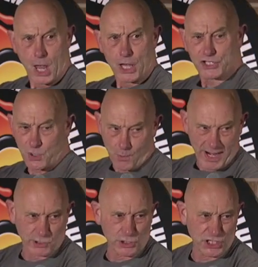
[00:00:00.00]
So why
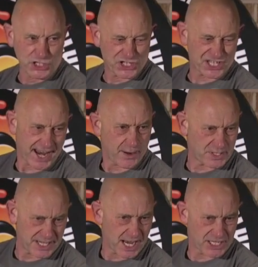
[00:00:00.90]
couldn't you just say it was a
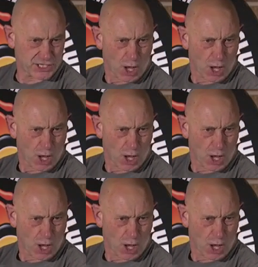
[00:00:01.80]
nice top?